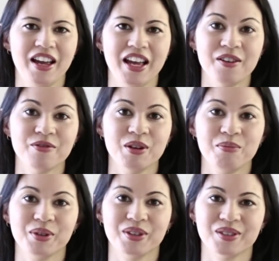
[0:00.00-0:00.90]
Every
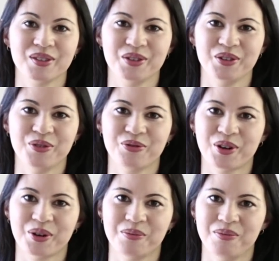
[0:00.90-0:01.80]
Buddhist school
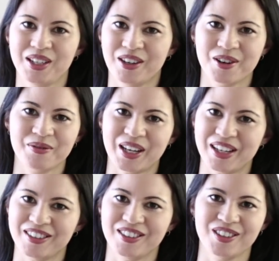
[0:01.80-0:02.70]
from
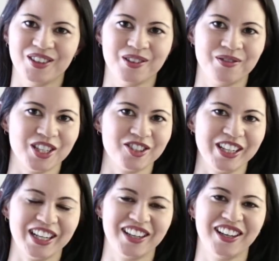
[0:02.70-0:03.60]
Theravada to
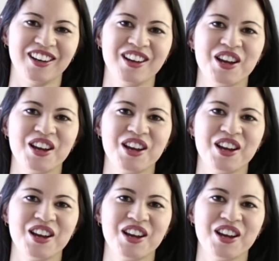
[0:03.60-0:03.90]
Vajrayana